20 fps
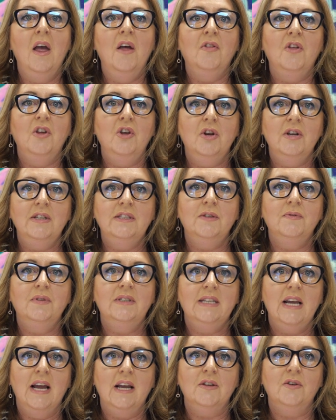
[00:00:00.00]
The use of
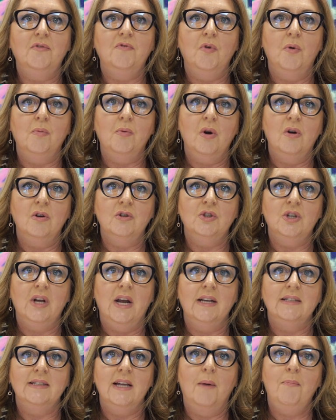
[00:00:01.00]
standard form
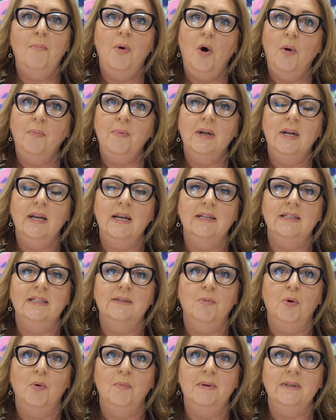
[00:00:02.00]
contracts are popular in
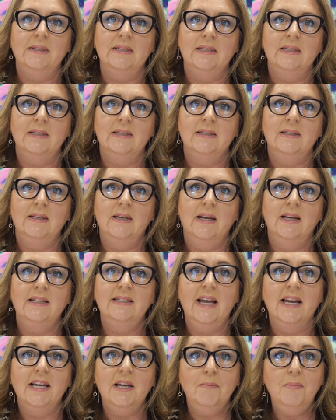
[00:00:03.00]
small business, as
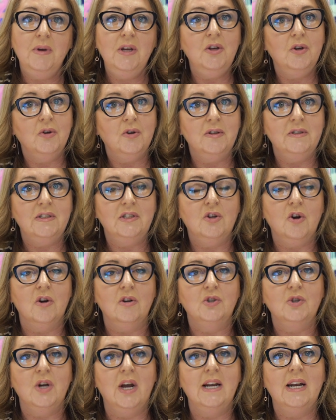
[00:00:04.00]
they can be used to
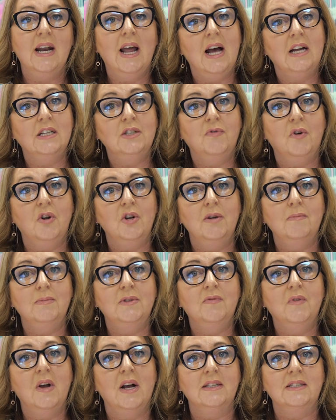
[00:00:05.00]
contract large volumes
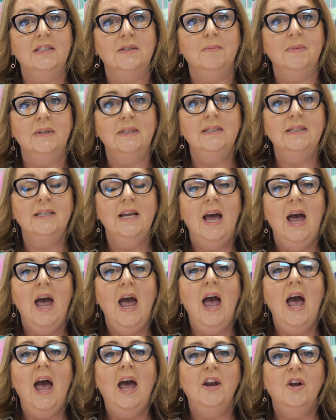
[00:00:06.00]
of customers
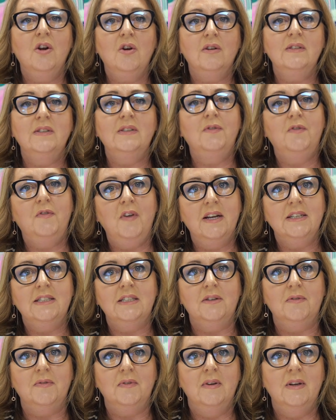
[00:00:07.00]
and are cost
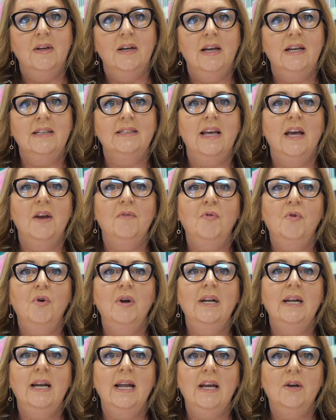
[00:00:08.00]
effective, as they
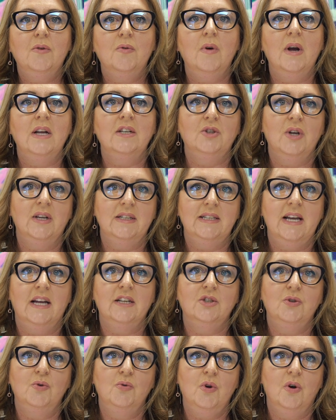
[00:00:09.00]
avoid legal and
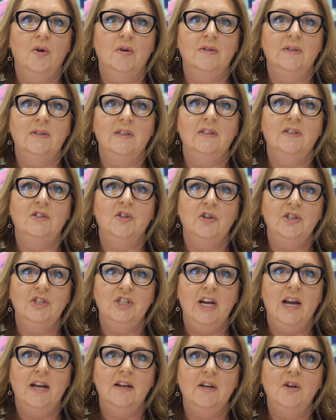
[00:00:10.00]
transactional costs
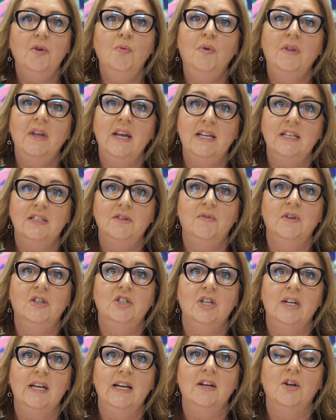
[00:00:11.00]
associated with
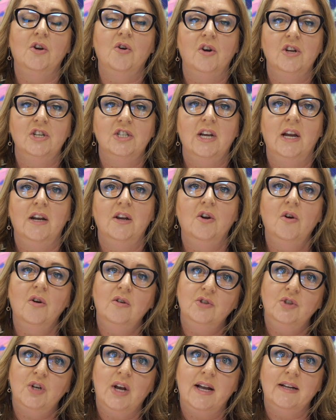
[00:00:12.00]
individually negotiated
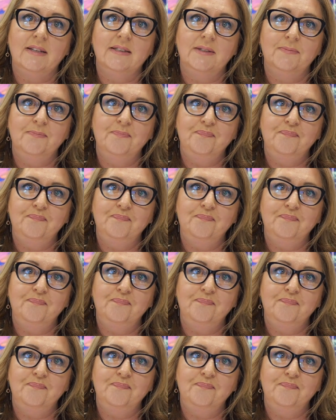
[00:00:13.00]
contracts.